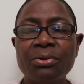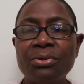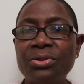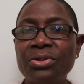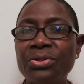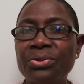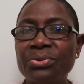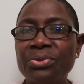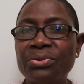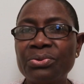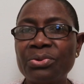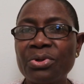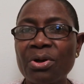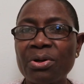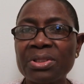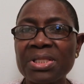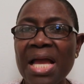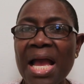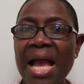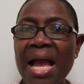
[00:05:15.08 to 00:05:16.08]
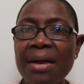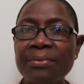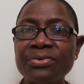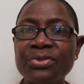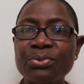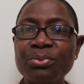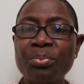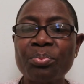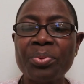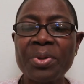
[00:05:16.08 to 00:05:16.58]
You do not
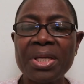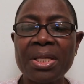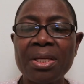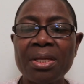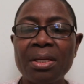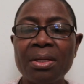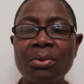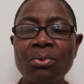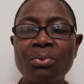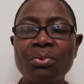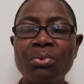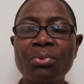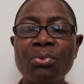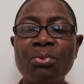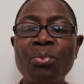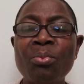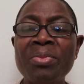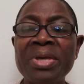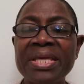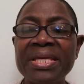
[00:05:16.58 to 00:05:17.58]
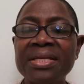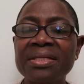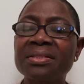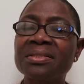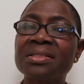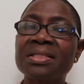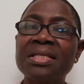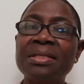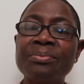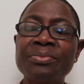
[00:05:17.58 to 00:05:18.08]
have to pay roaming
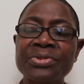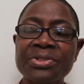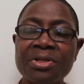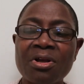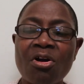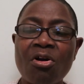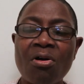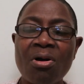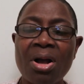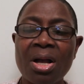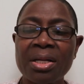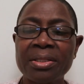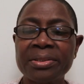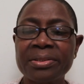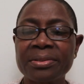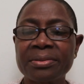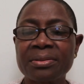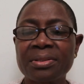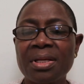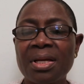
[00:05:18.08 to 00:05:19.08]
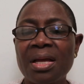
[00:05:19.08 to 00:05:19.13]
SIM card,